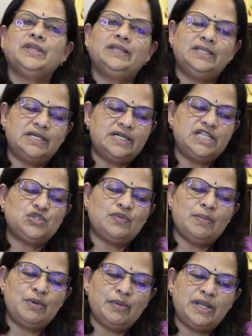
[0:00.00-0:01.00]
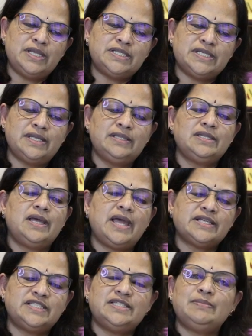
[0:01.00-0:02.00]
Third is February 10th.
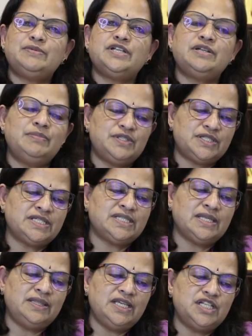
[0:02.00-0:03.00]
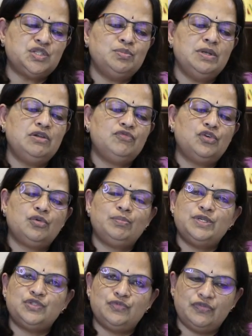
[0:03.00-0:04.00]
Accepted Mr. Satish's bill for
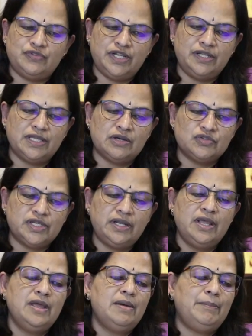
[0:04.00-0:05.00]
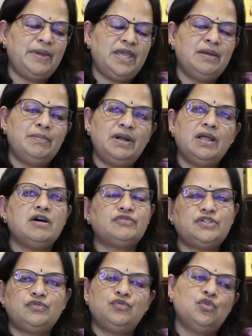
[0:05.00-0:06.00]
rupees 15,000 payable
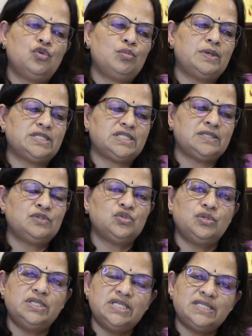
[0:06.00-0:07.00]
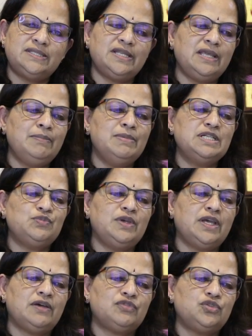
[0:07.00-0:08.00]
after 4 months. So these 3 bills we
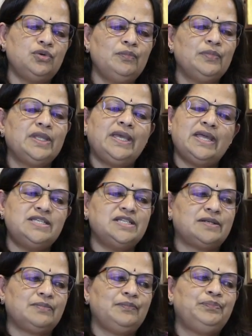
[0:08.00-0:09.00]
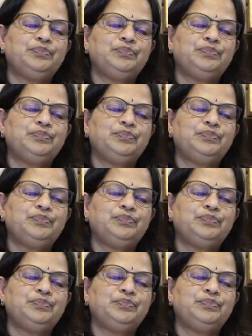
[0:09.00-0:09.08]
have to enter.